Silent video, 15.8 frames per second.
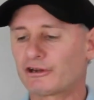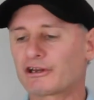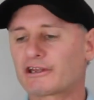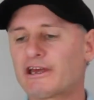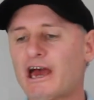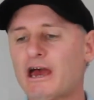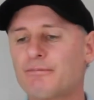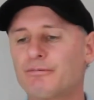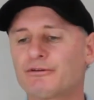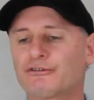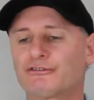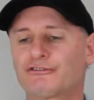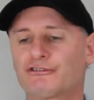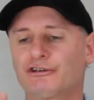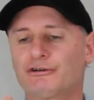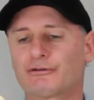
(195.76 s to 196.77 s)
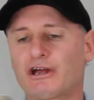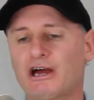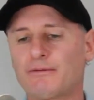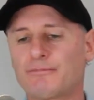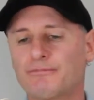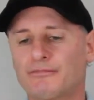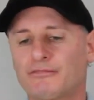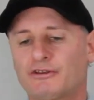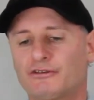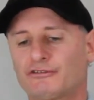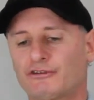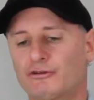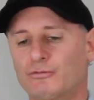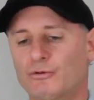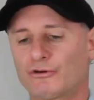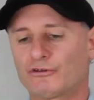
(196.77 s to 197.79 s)
got a cap and it's sealed up,
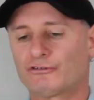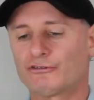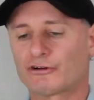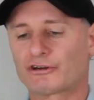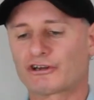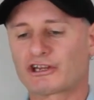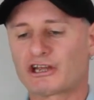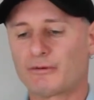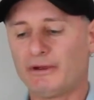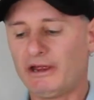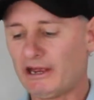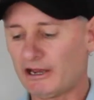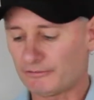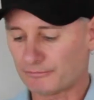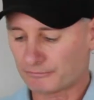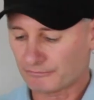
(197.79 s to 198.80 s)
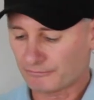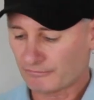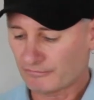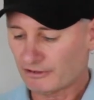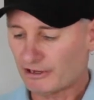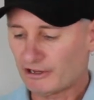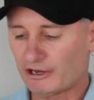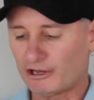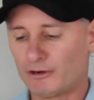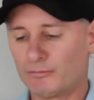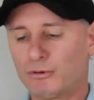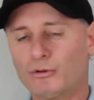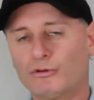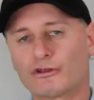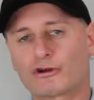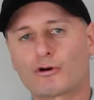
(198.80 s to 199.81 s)
so the water's not going to come out. And I'll
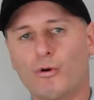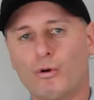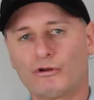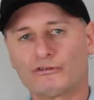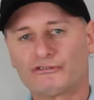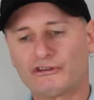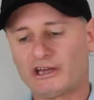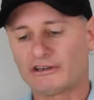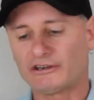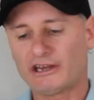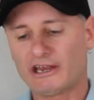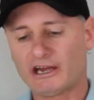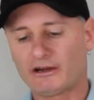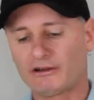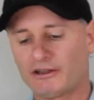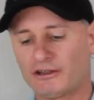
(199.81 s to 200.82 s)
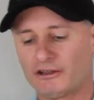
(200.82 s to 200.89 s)
pull the quartz out now